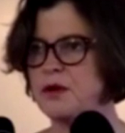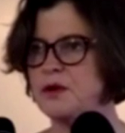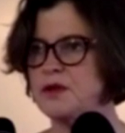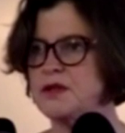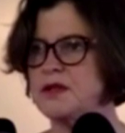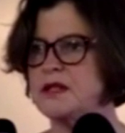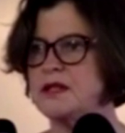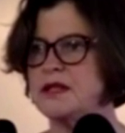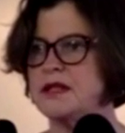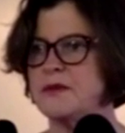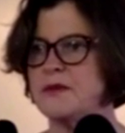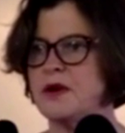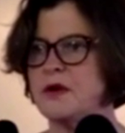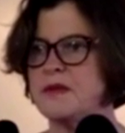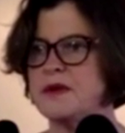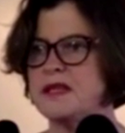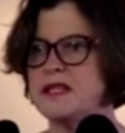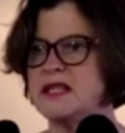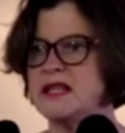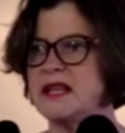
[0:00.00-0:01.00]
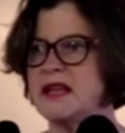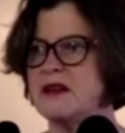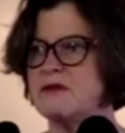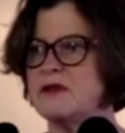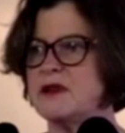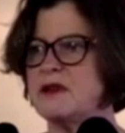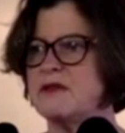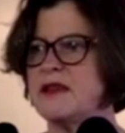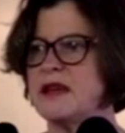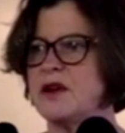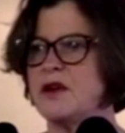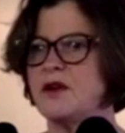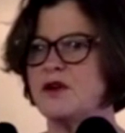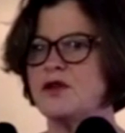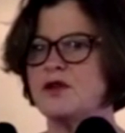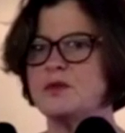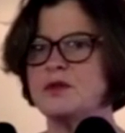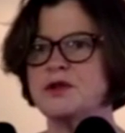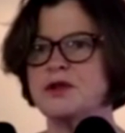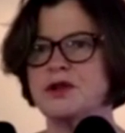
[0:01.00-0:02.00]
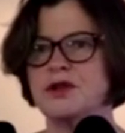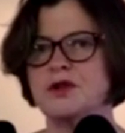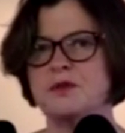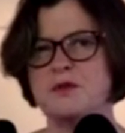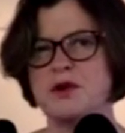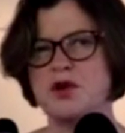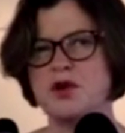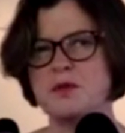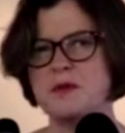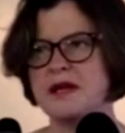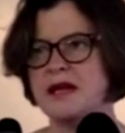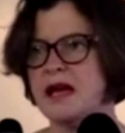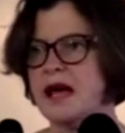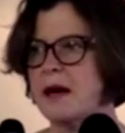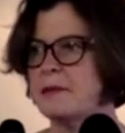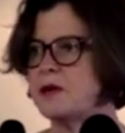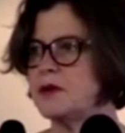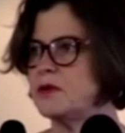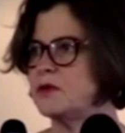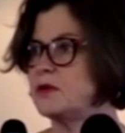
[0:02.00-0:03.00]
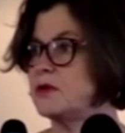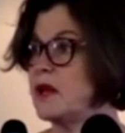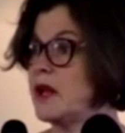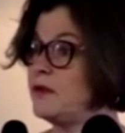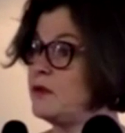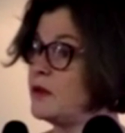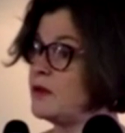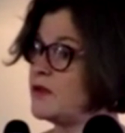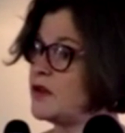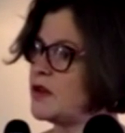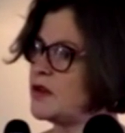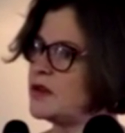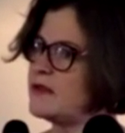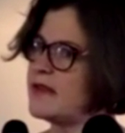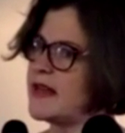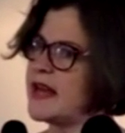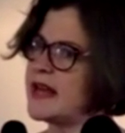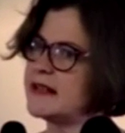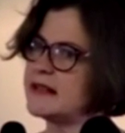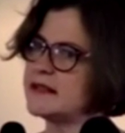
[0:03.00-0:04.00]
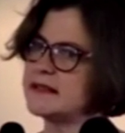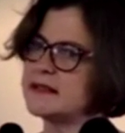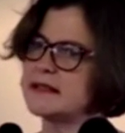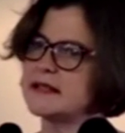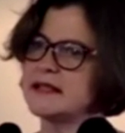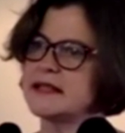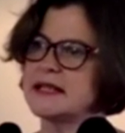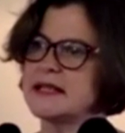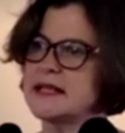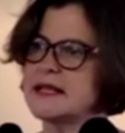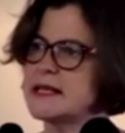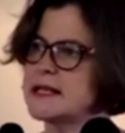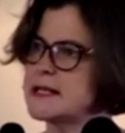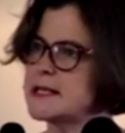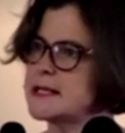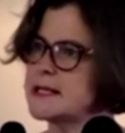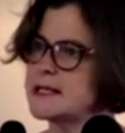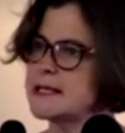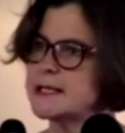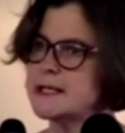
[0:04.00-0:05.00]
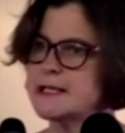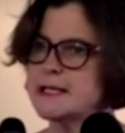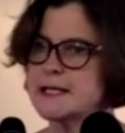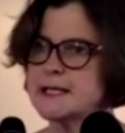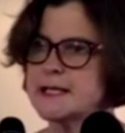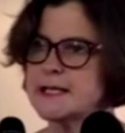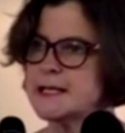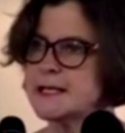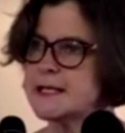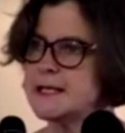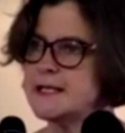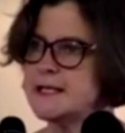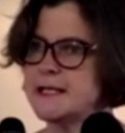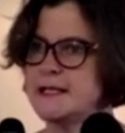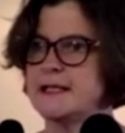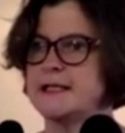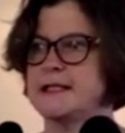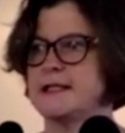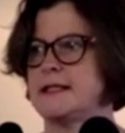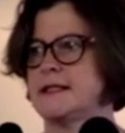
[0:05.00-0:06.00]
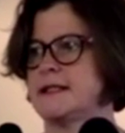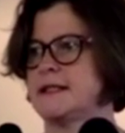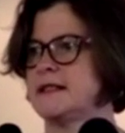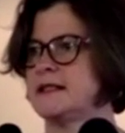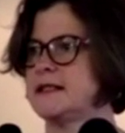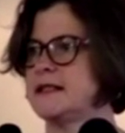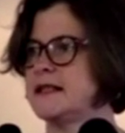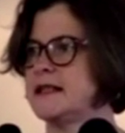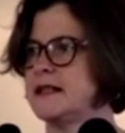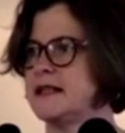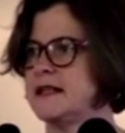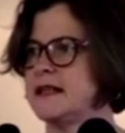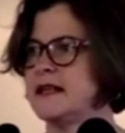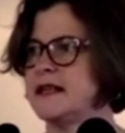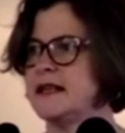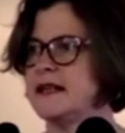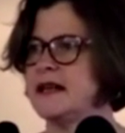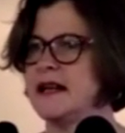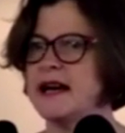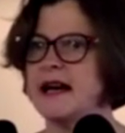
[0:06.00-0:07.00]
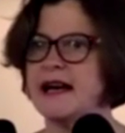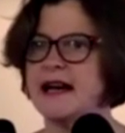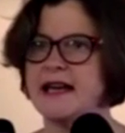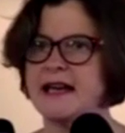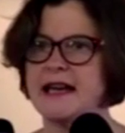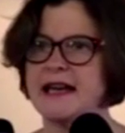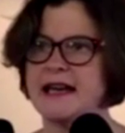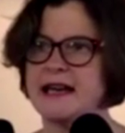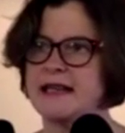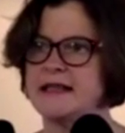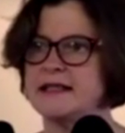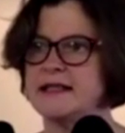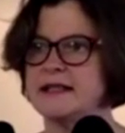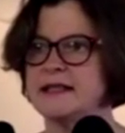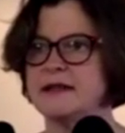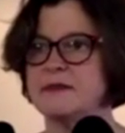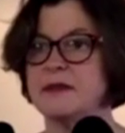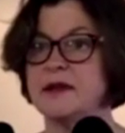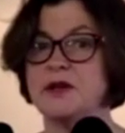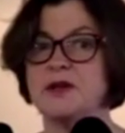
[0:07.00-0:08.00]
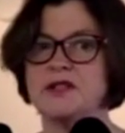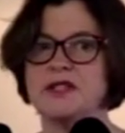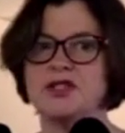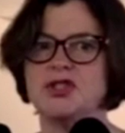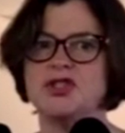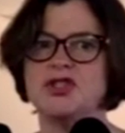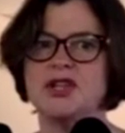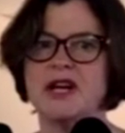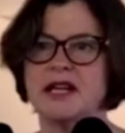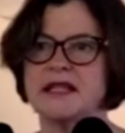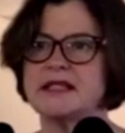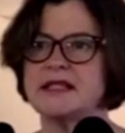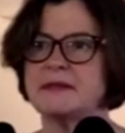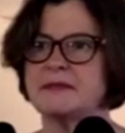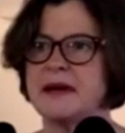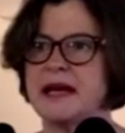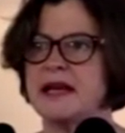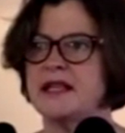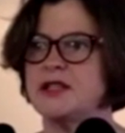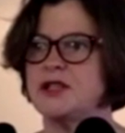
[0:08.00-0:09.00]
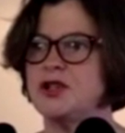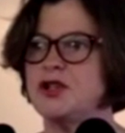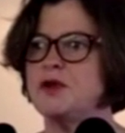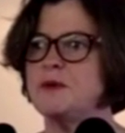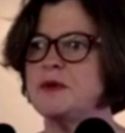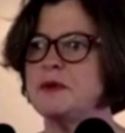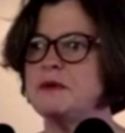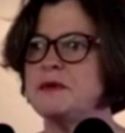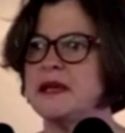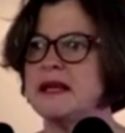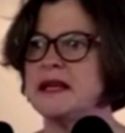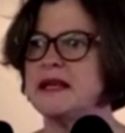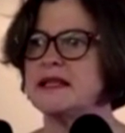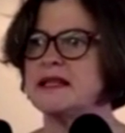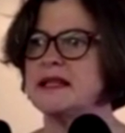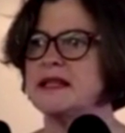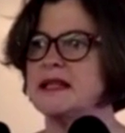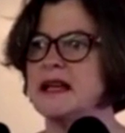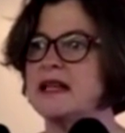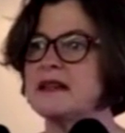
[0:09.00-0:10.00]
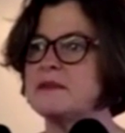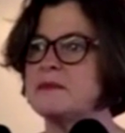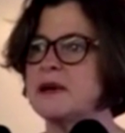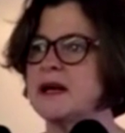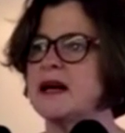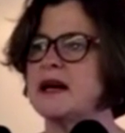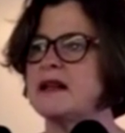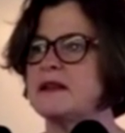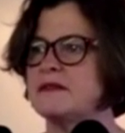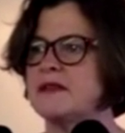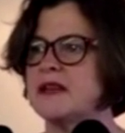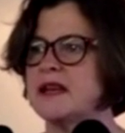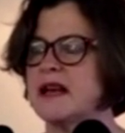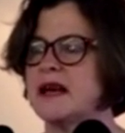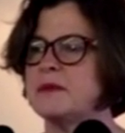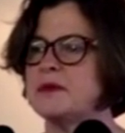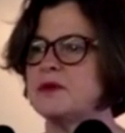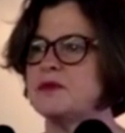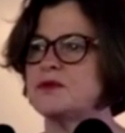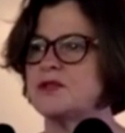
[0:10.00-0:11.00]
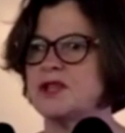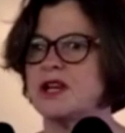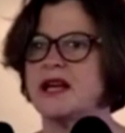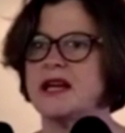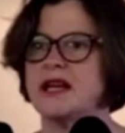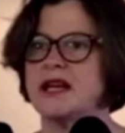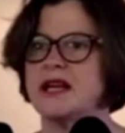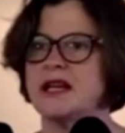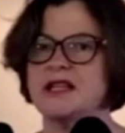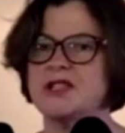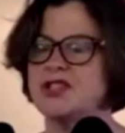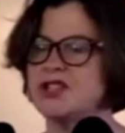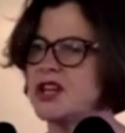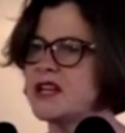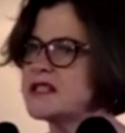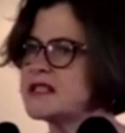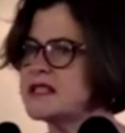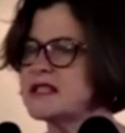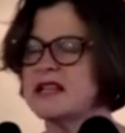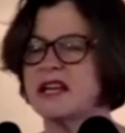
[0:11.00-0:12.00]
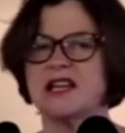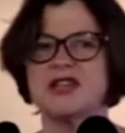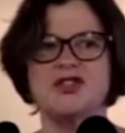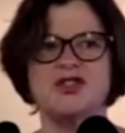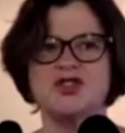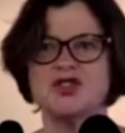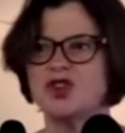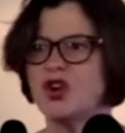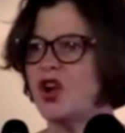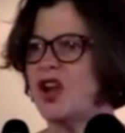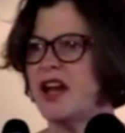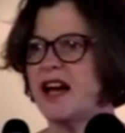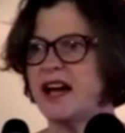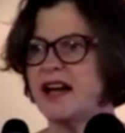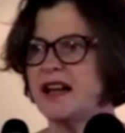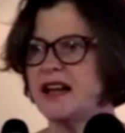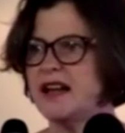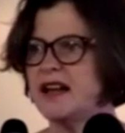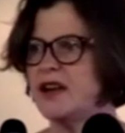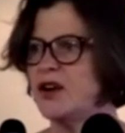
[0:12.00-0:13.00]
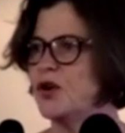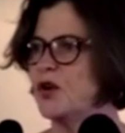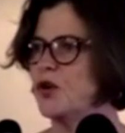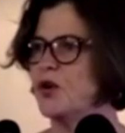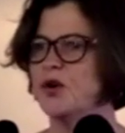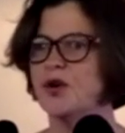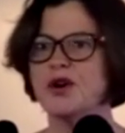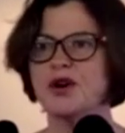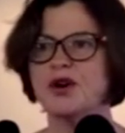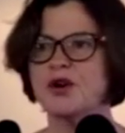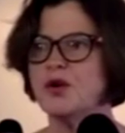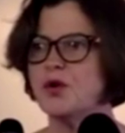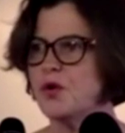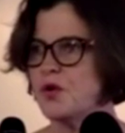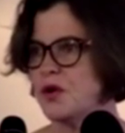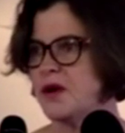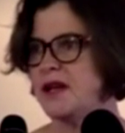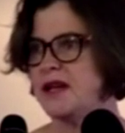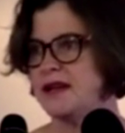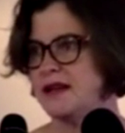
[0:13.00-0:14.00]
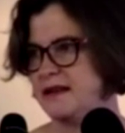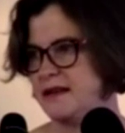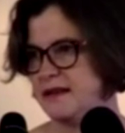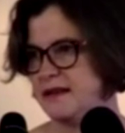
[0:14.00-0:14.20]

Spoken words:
horses at the moment is to get rid of that horrible term, human capital. Have you ever heard of that? I hate it. I hate it, because it just makes human beings another part of the capital chain. You're just a dollar or a coin.